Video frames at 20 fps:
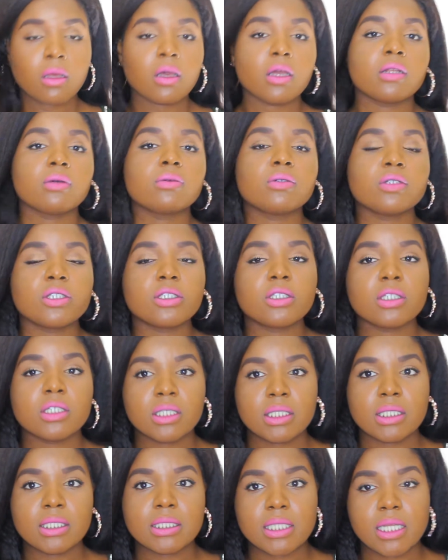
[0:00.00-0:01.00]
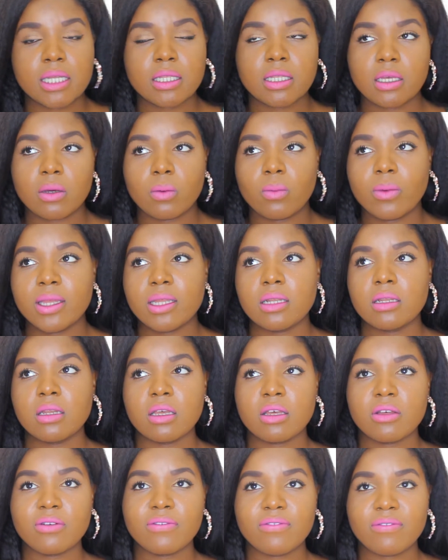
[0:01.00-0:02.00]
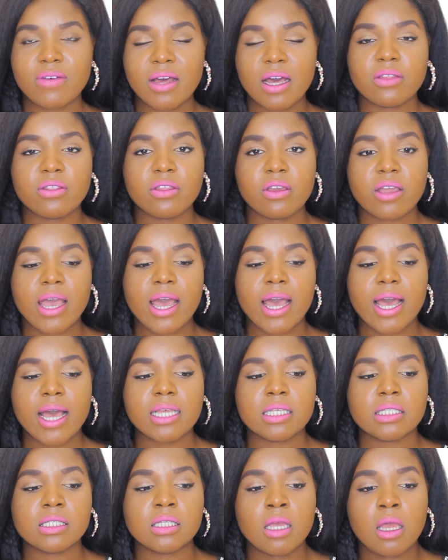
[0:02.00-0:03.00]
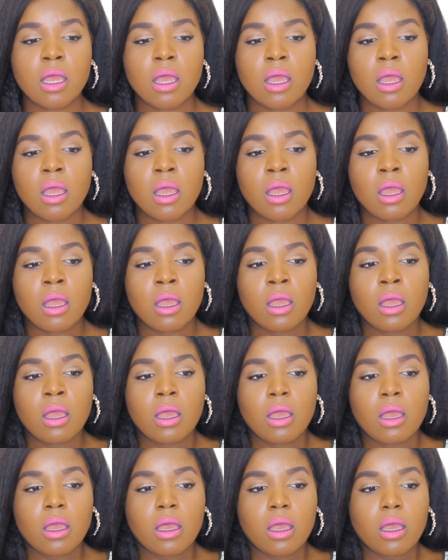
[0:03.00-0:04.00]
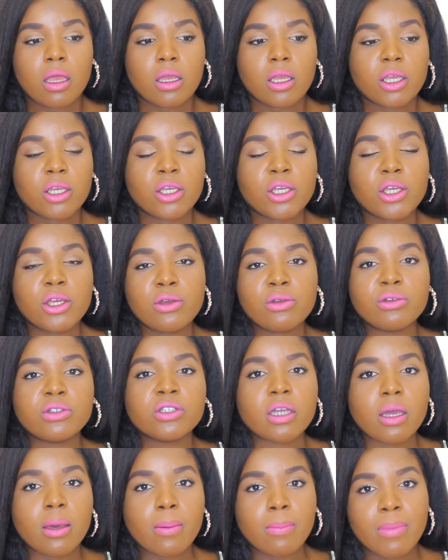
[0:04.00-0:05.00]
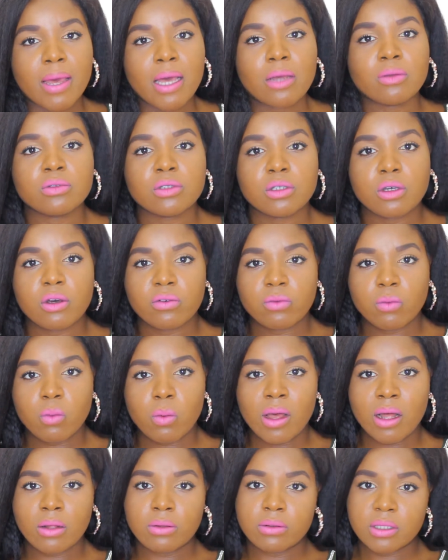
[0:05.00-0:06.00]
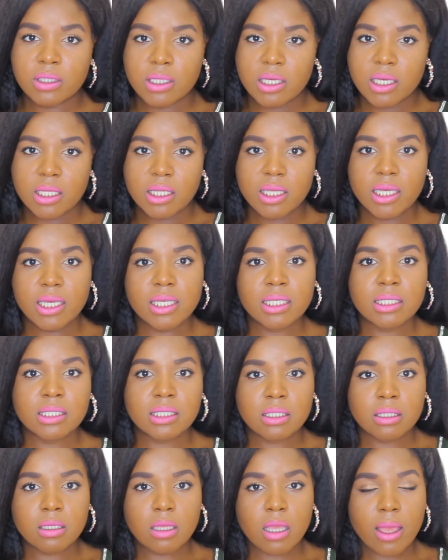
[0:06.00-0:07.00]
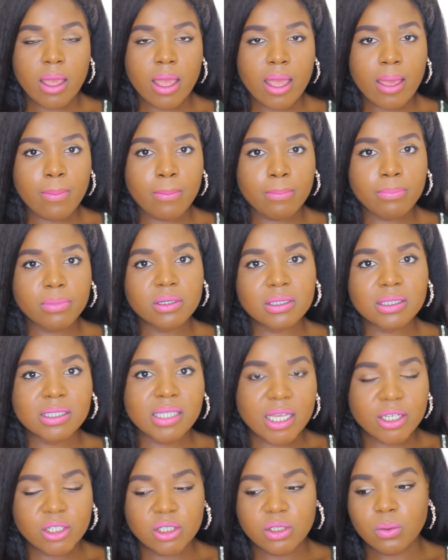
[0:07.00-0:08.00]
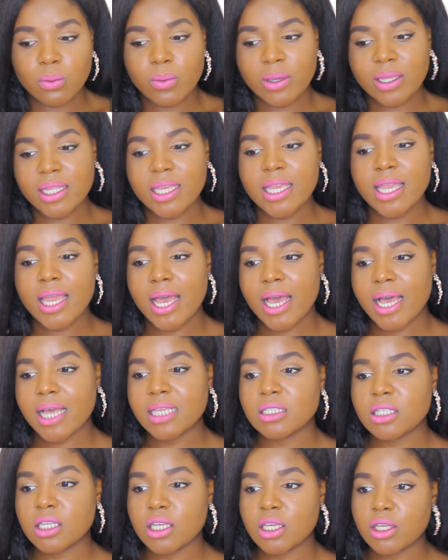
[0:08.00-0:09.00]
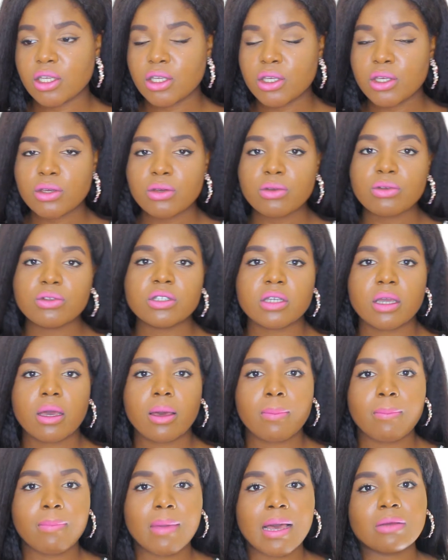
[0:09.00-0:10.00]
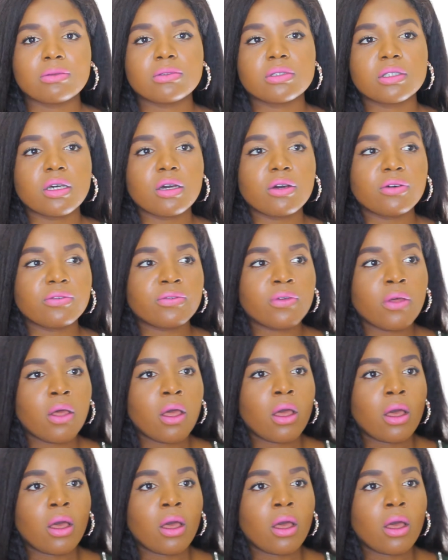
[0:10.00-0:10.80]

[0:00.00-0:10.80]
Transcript: And I want you to understand that when a father has a huge amount of wealth in his possession, when he has a huge amount of